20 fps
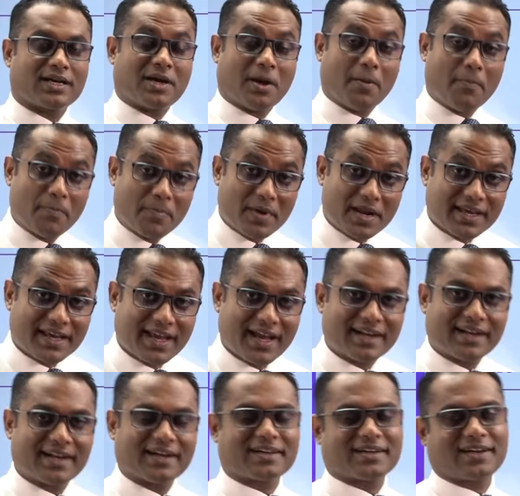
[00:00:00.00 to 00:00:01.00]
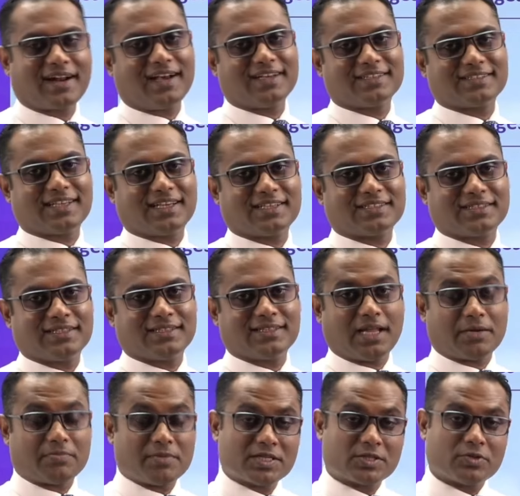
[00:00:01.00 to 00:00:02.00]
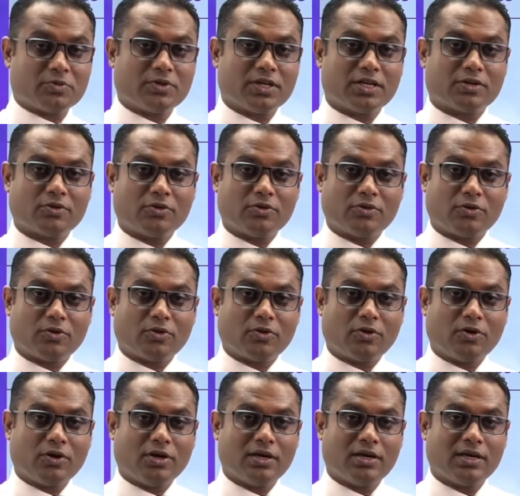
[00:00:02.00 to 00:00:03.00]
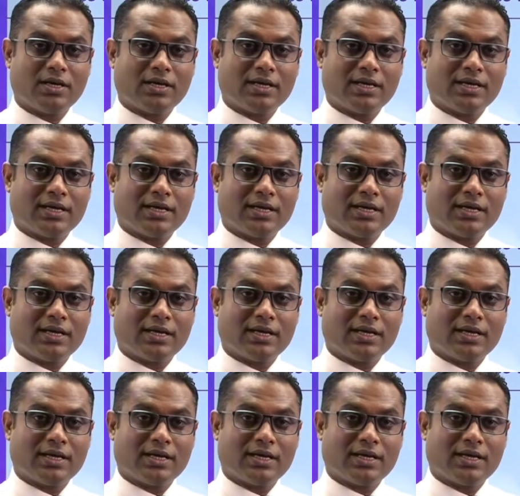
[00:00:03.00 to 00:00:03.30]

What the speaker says: complicated transaction. That means you need to know